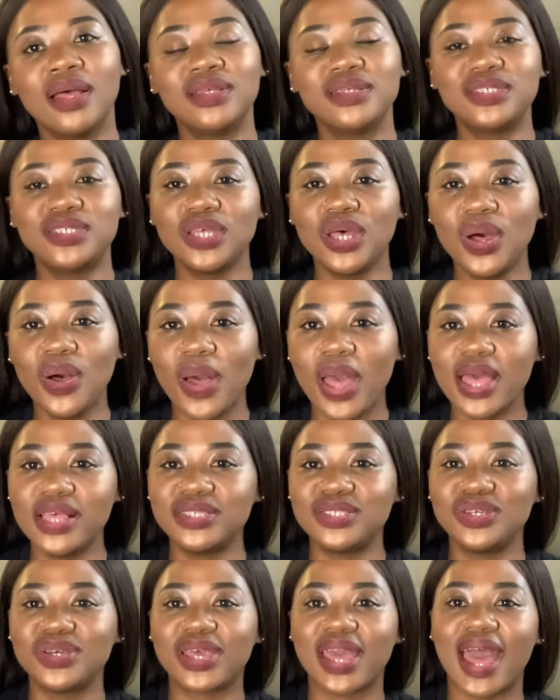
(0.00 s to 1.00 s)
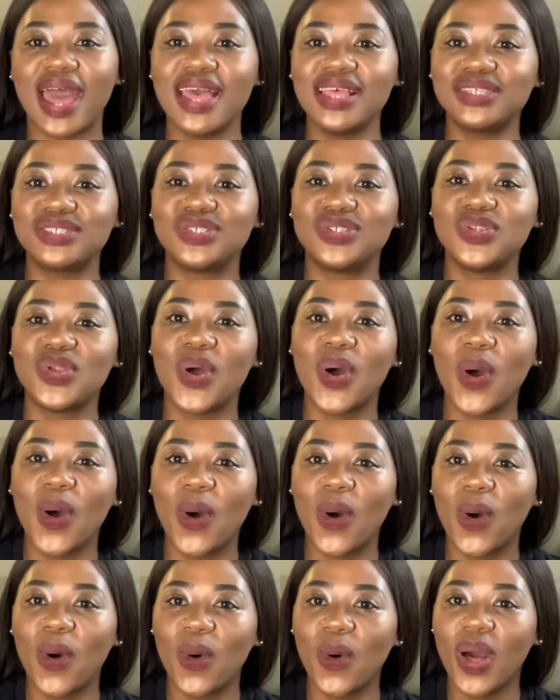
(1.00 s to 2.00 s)
So as you guys
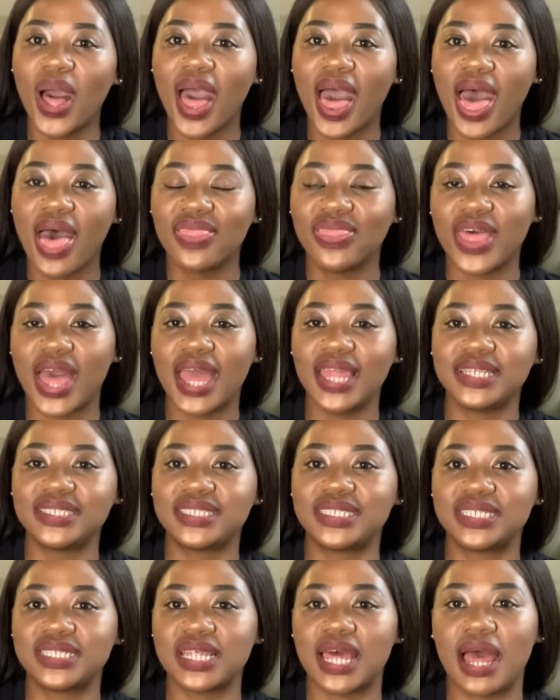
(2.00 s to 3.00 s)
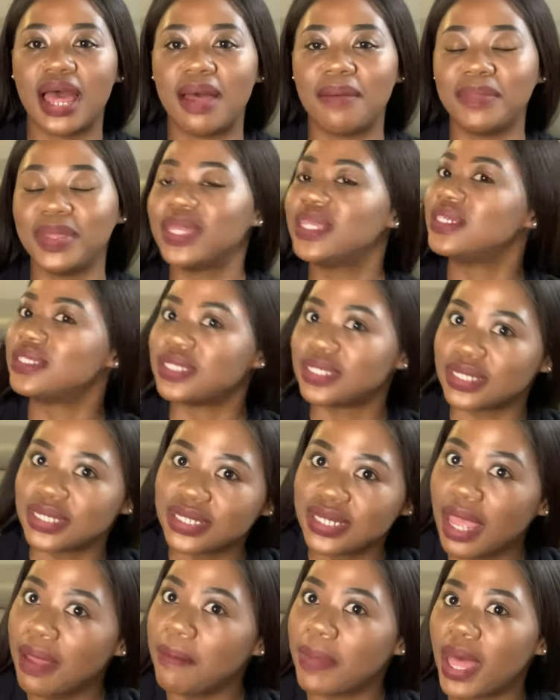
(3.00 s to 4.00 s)
know that it is
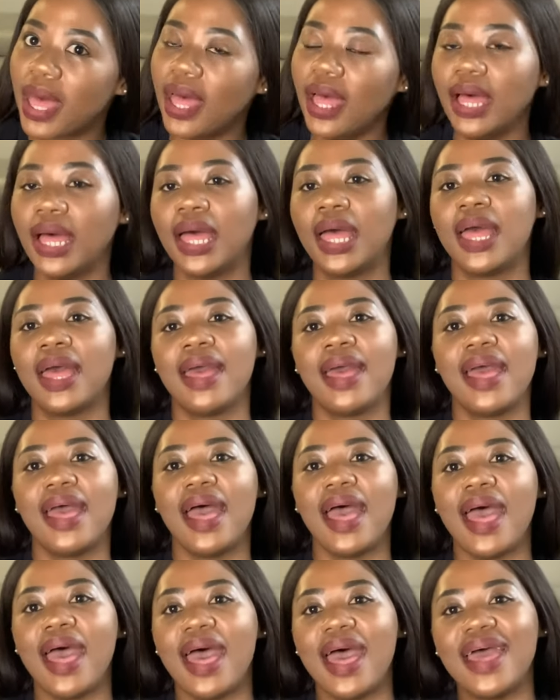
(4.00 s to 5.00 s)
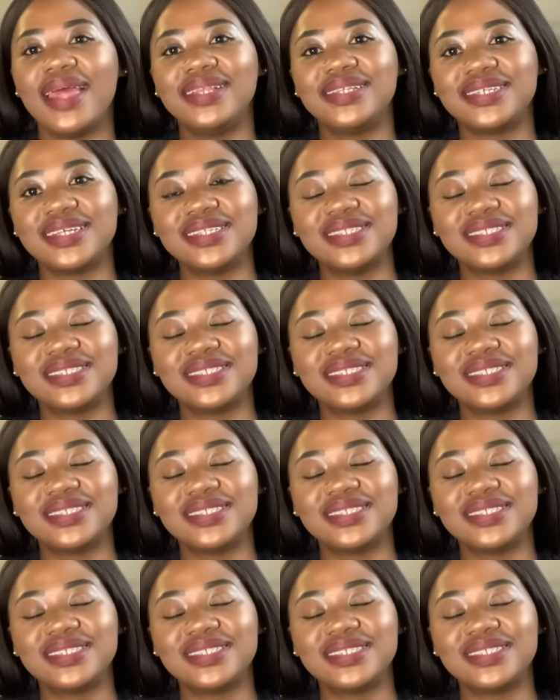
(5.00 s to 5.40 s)
December, and in